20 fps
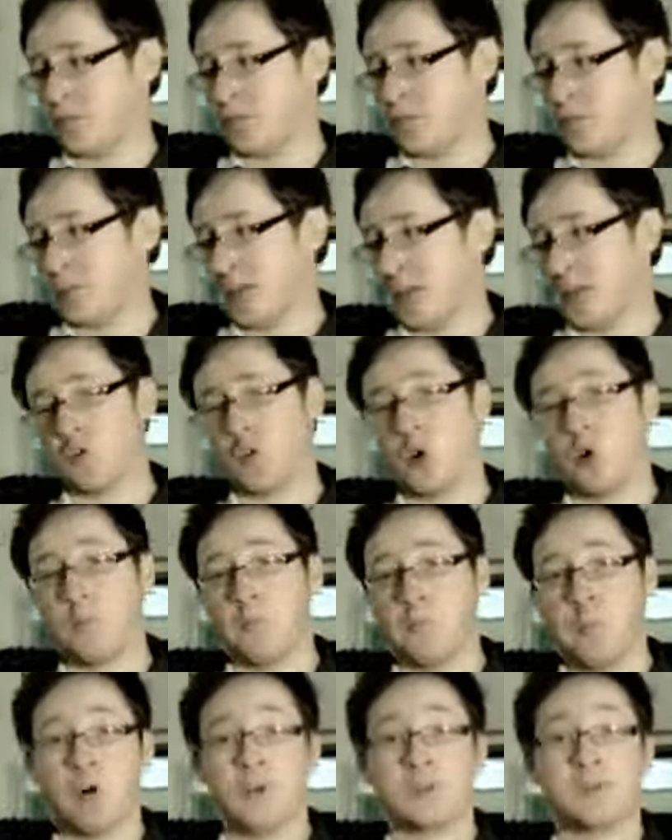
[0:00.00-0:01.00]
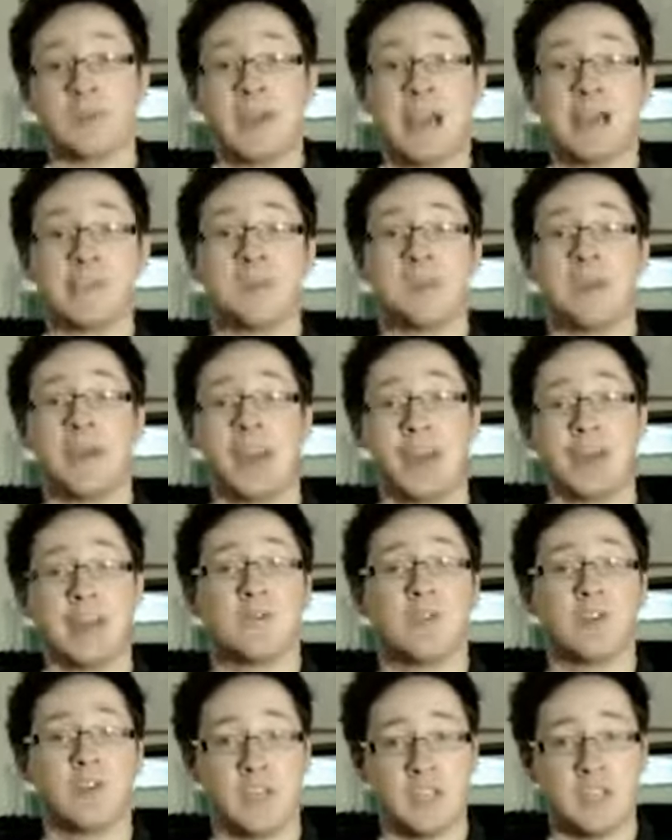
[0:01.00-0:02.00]
set top box, but you have to pay
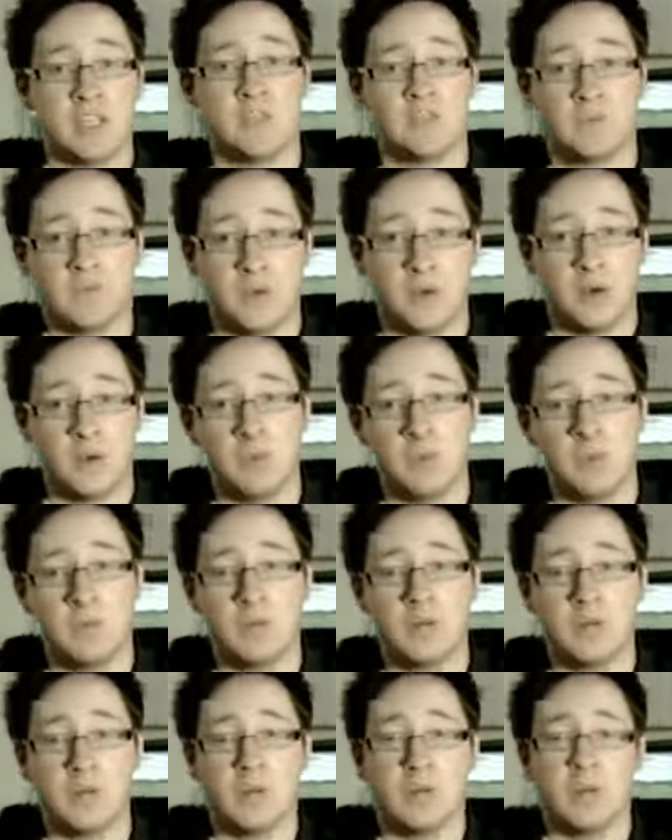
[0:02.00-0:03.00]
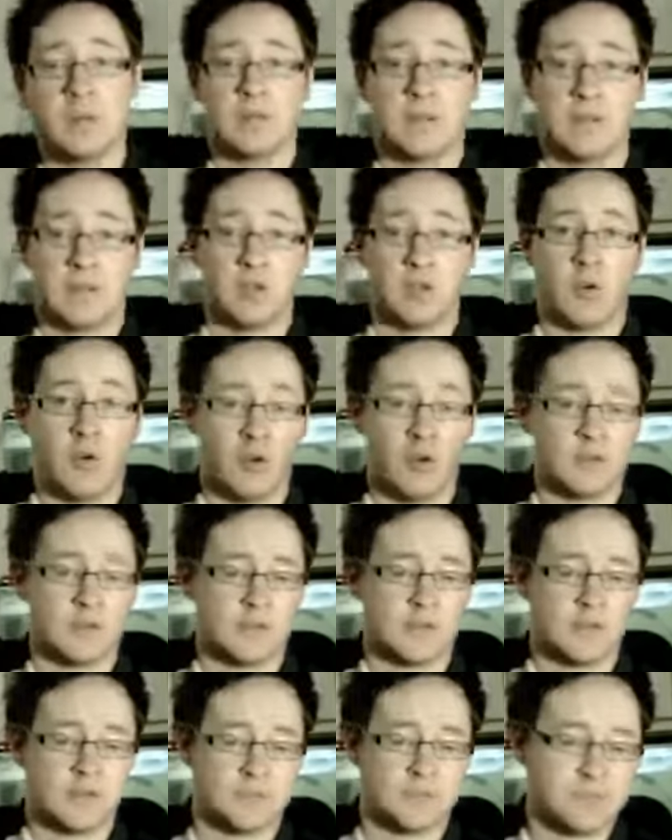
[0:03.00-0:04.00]
for each film that you
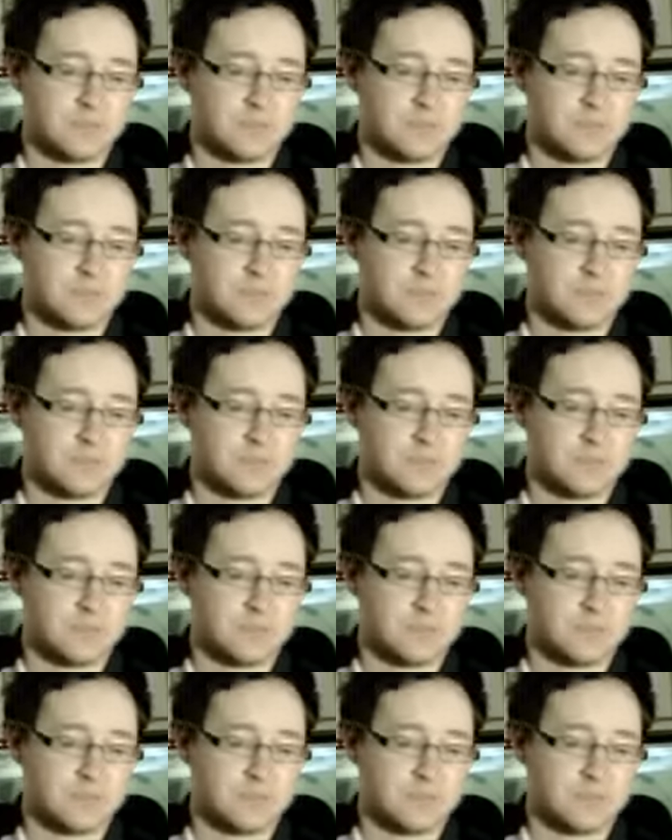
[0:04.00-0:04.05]
order.